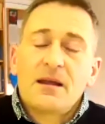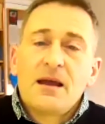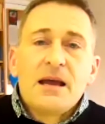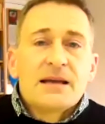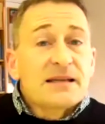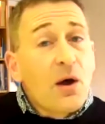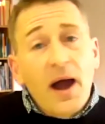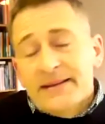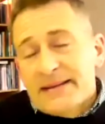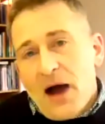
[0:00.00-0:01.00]
So
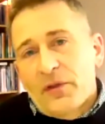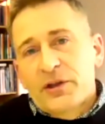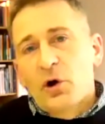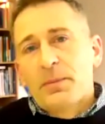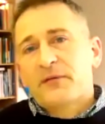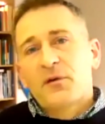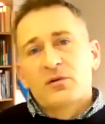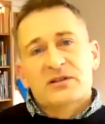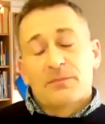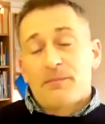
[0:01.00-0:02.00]
I doubt that you'll be
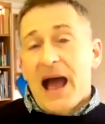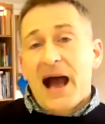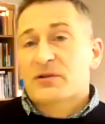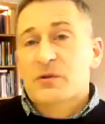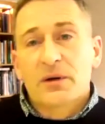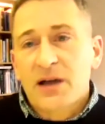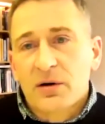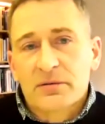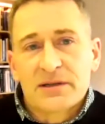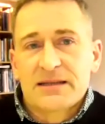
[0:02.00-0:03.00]
forced to bow to a
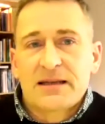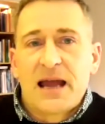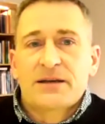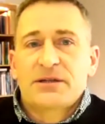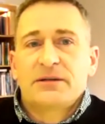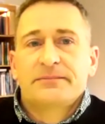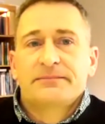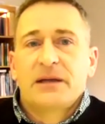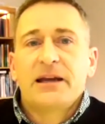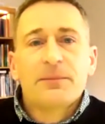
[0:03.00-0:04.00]
golden statue.
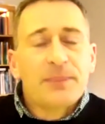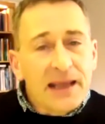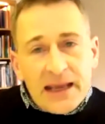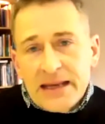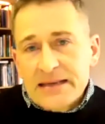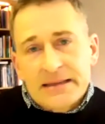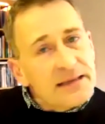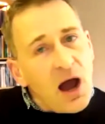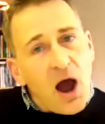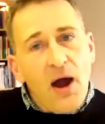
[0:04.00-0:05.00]
And it'd be easy
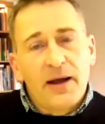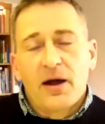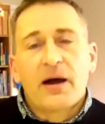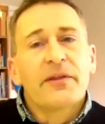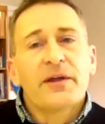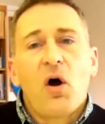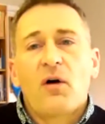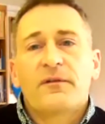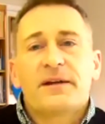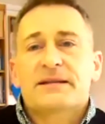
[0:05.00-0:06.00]
to highlight the
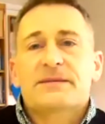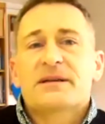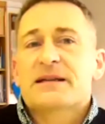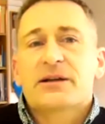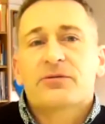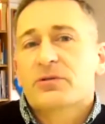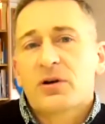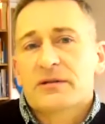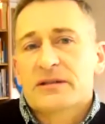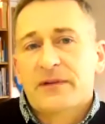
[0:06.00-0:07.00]
obvious material
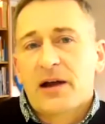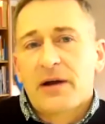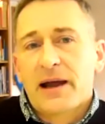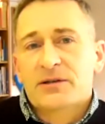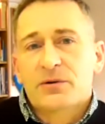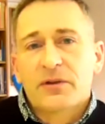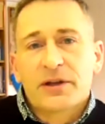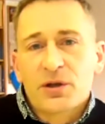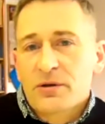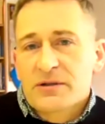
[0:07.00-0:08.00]
gods of our age or the
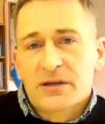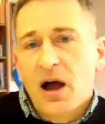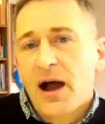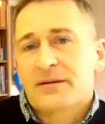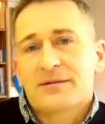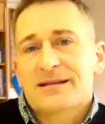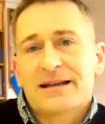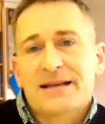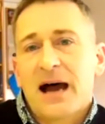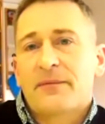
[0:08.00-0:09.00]
usual idols
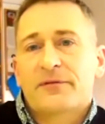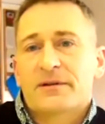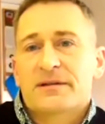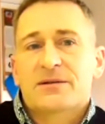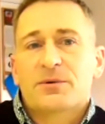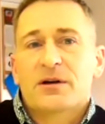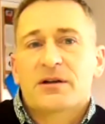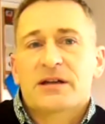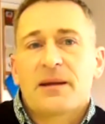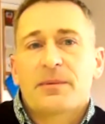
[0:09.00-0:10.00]
set up for us to worship.